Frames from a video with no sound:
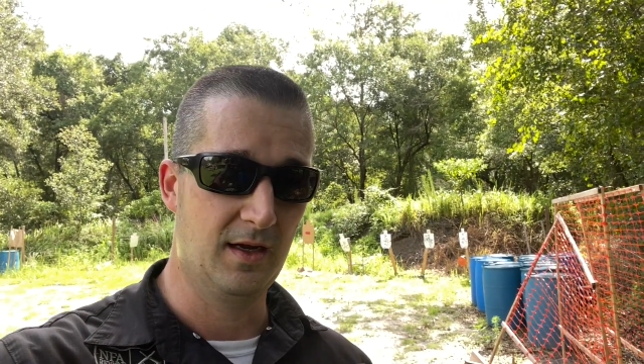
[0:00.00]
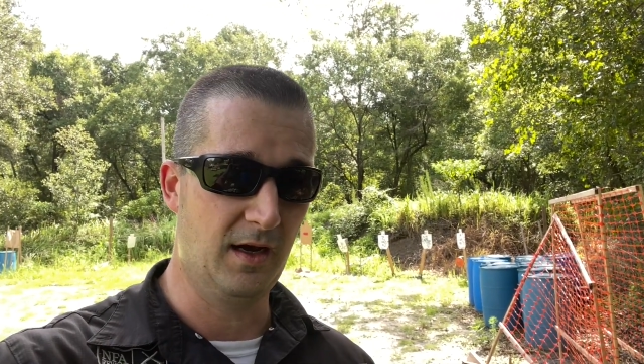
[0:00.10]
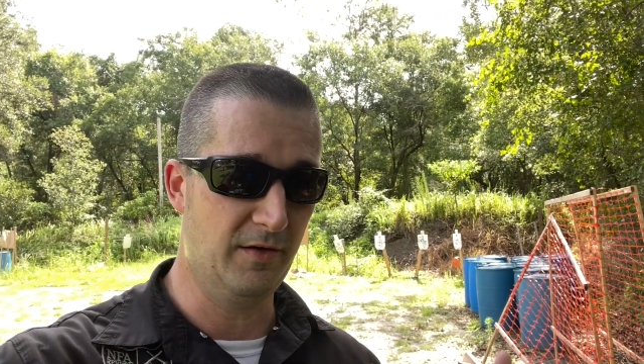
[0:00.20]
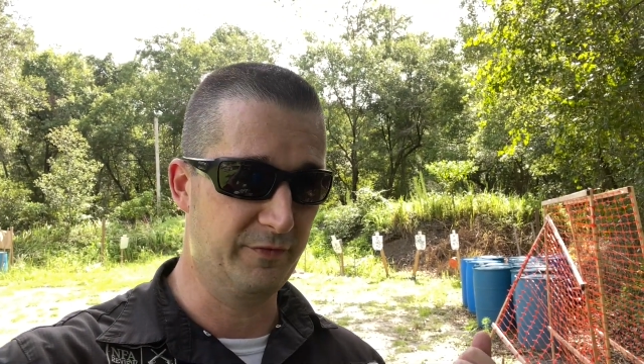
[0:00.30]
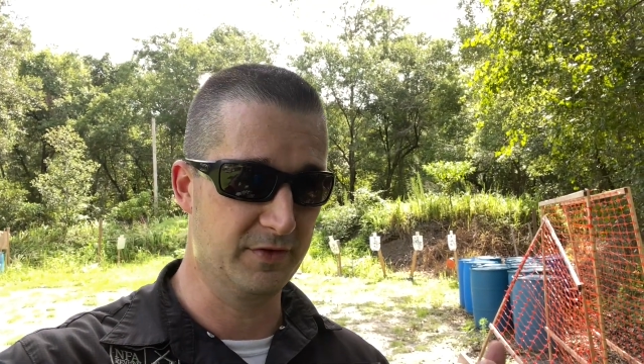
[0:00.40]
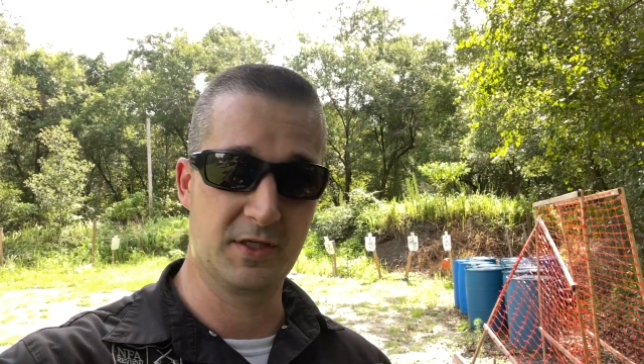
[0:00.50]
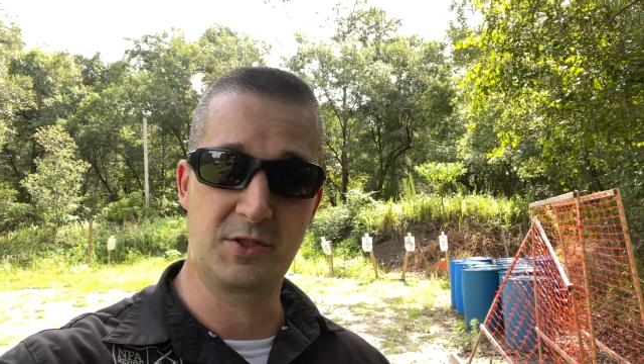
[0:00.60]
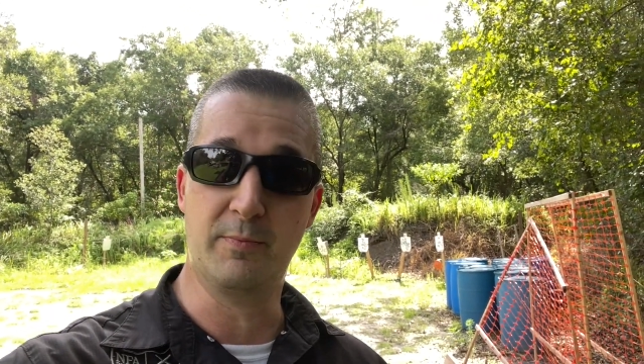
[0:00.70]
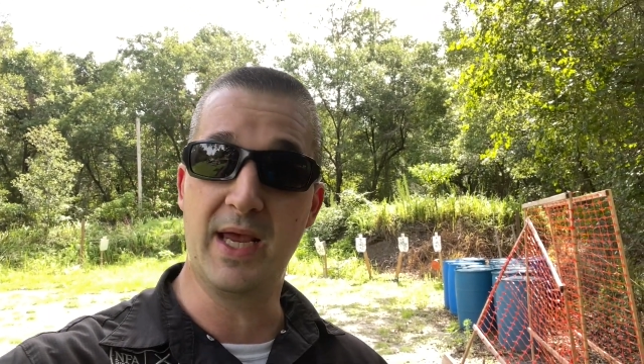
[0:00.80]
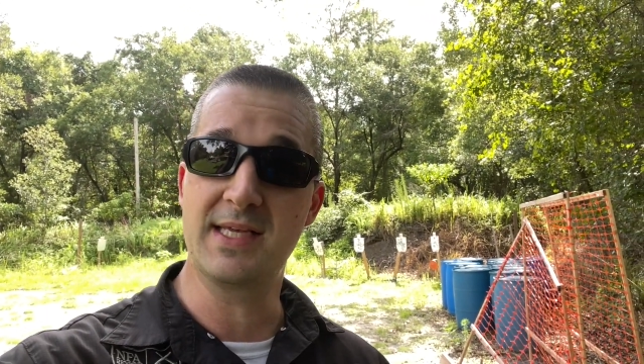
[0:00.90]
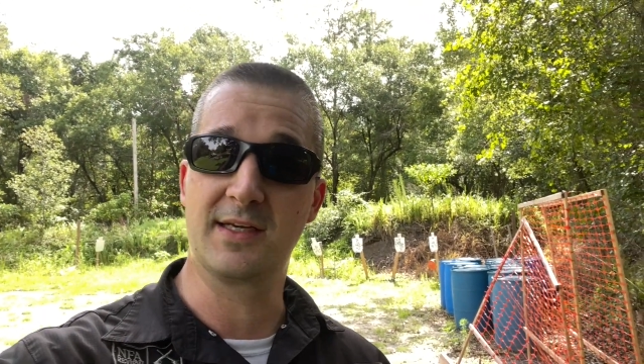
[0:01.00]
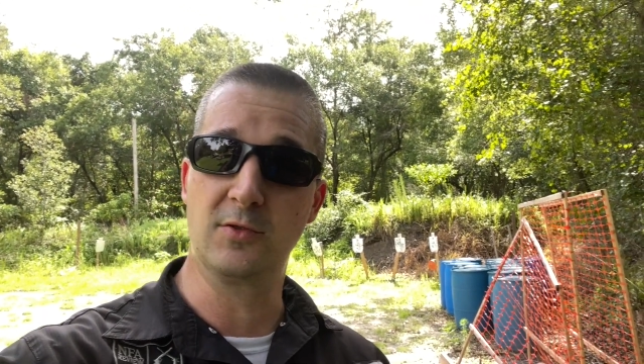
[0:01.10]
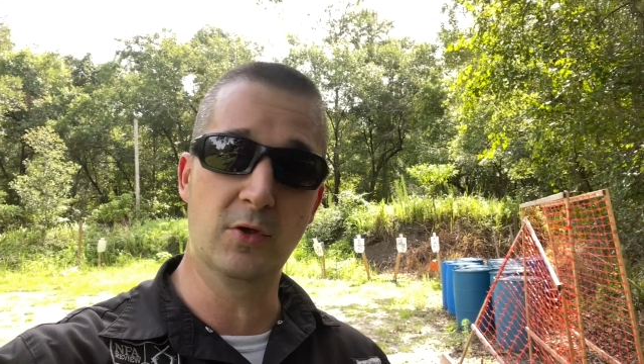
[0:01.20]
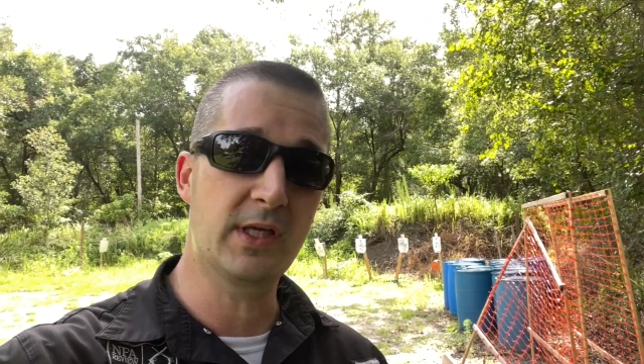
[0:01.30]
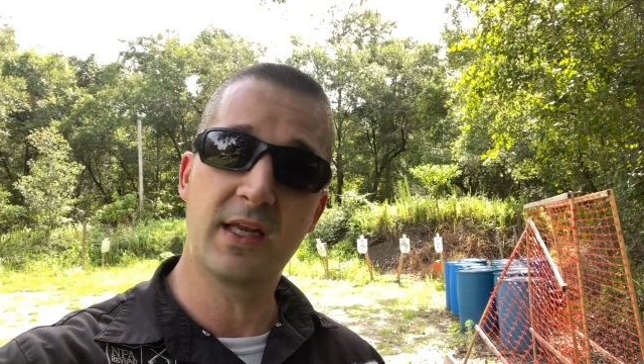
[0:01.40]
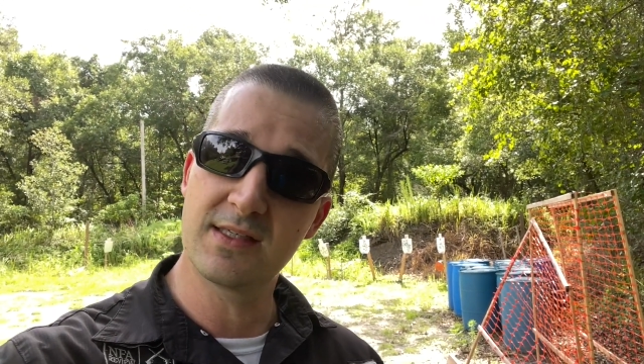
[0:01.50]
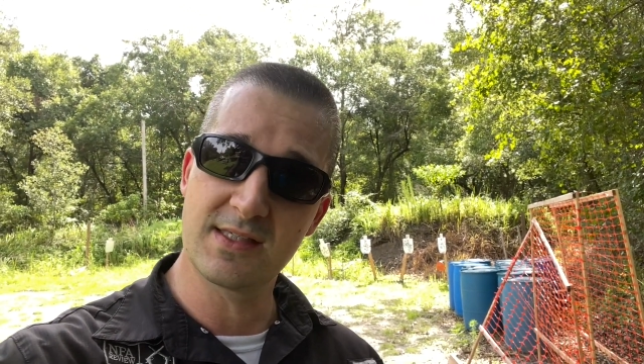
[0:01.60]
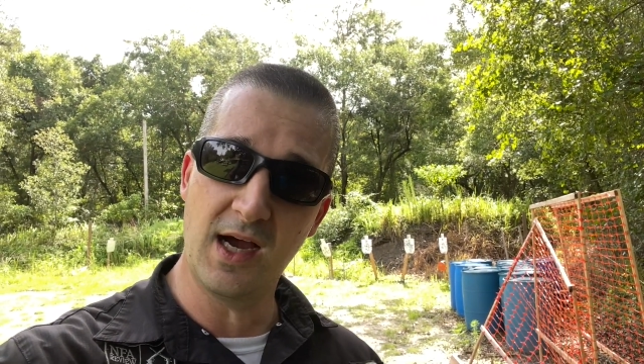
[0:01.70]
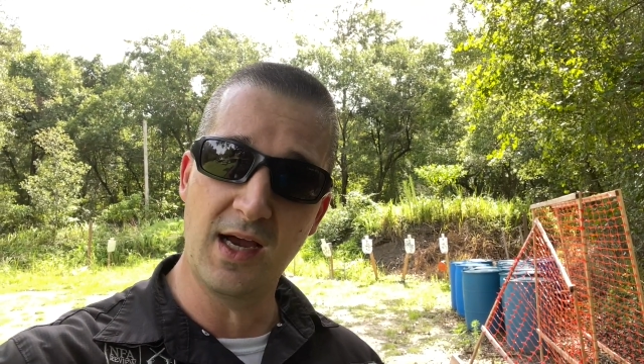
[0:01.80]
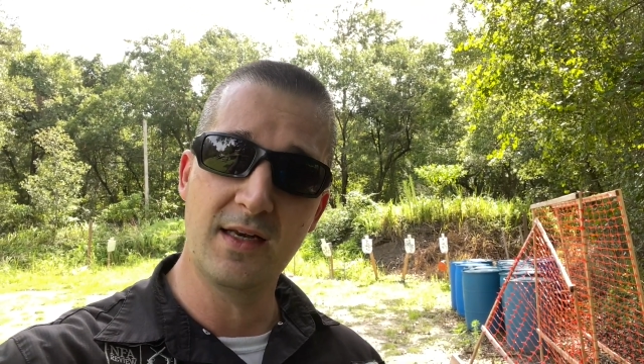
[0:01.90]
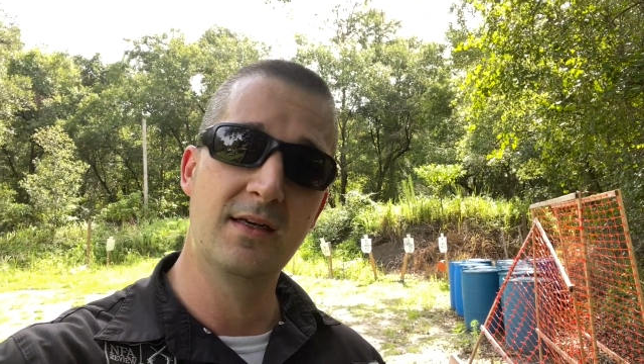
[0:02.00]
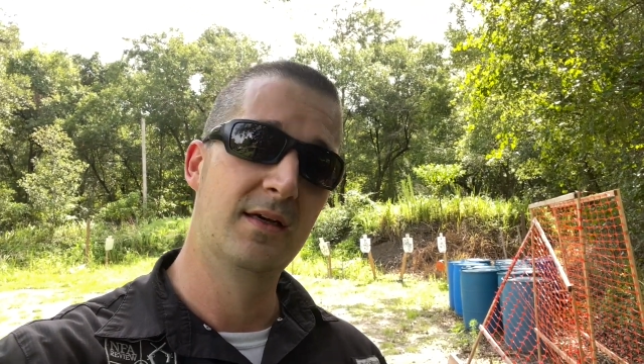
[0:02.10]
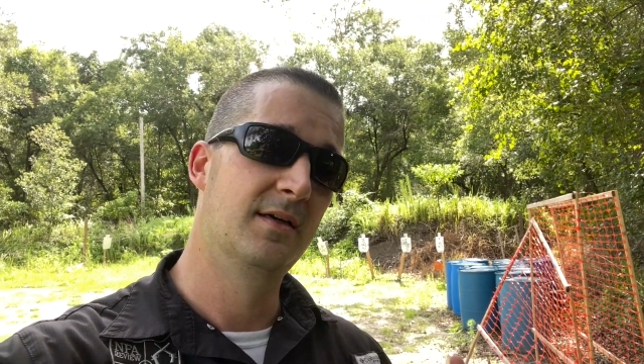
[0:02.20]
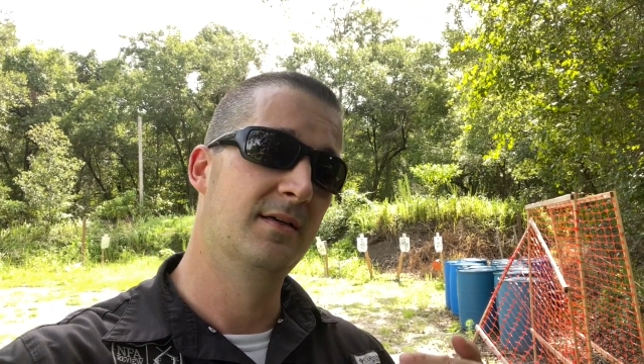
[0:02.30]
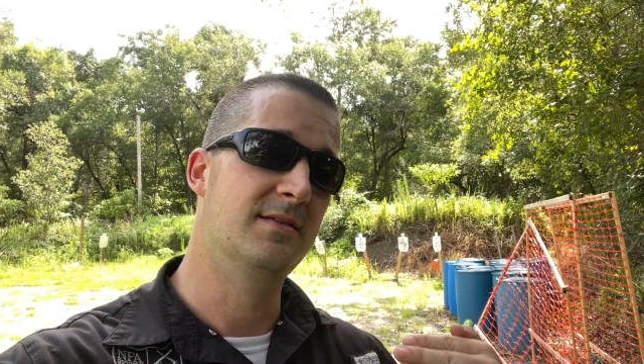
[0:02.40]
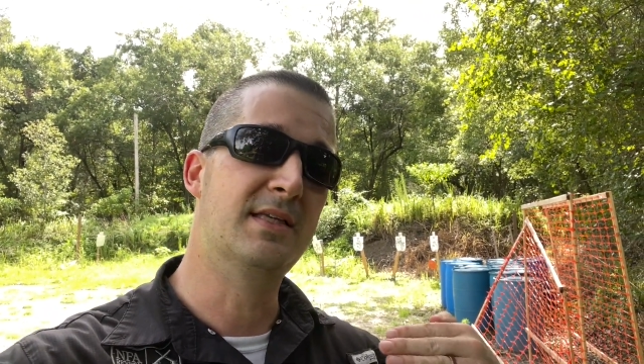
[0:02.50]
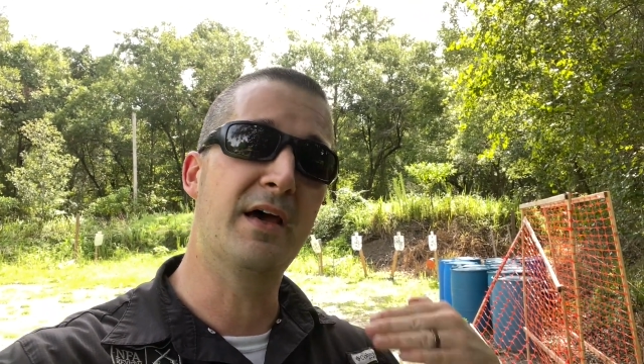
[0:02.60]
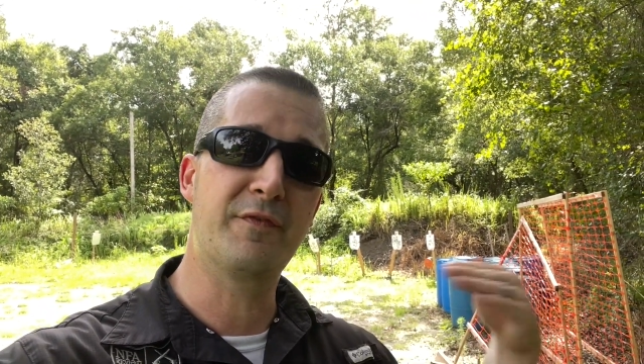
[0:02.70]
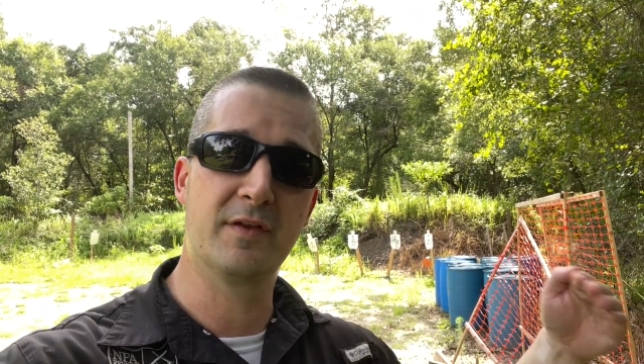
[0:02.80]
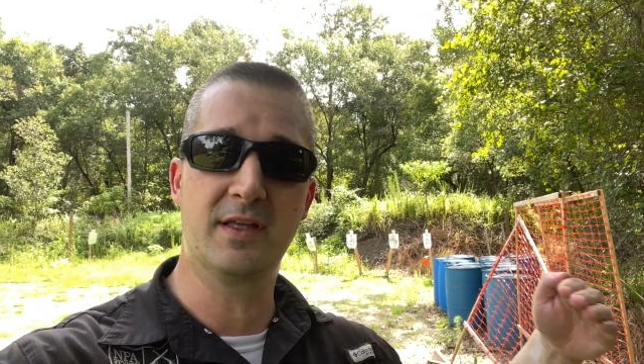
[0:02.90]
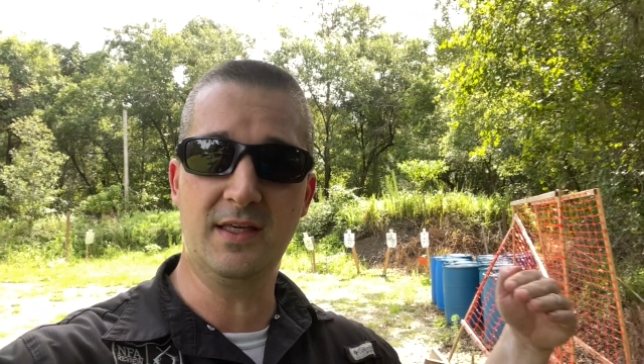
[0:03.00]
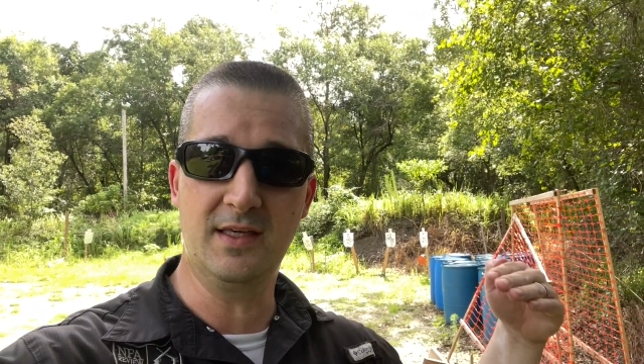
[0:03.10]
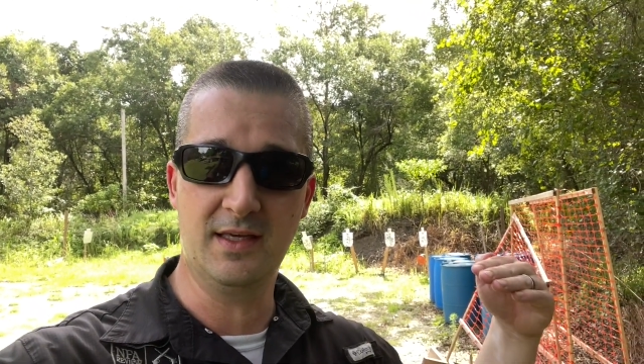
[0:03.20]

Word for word: Uh, for such a basic looking design, definitely